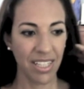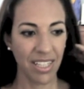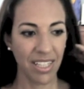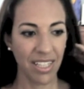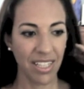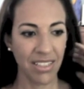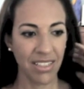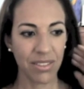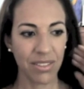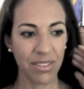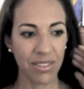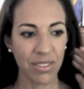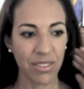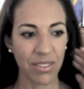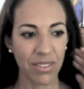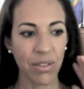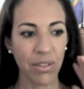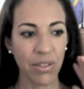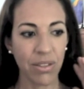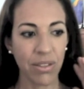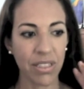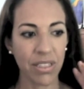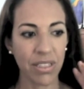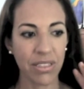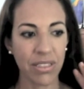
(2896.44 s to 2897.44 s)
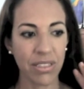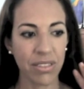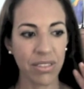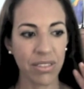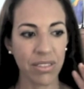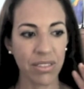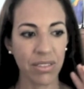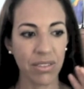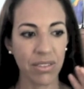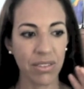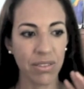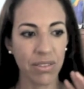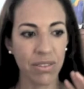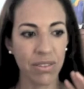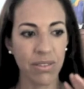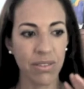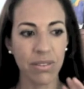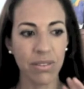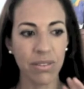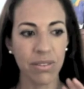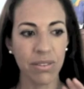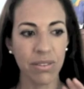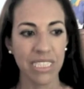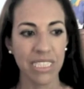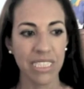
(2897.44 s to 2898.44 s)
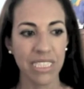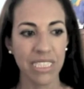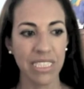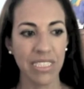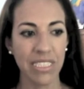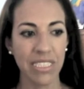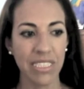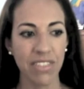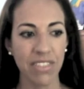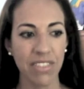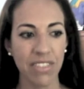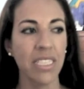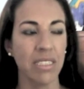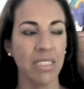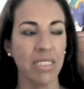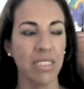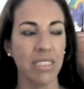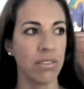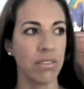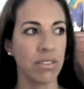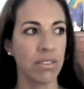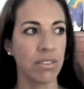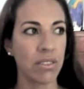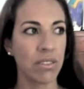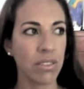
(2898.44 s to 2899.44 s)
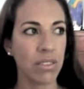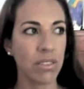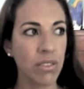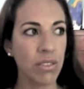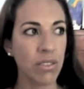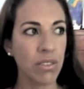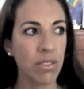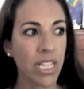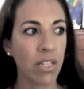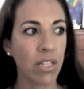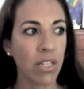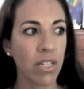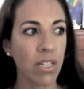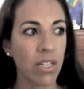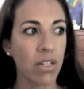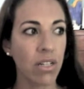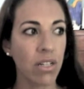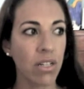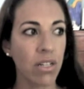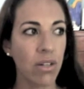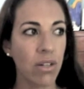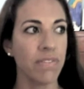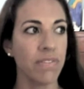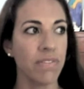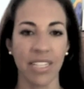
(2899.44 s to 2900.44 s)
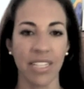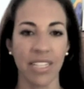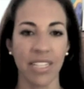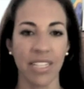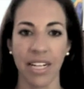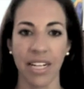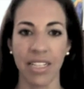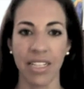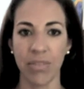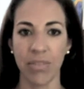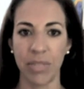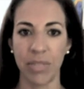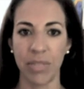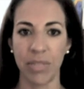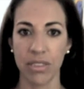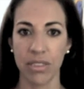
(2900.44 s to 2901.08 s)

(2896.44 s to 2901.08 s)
So the soul isn't free until you let go of these attachments.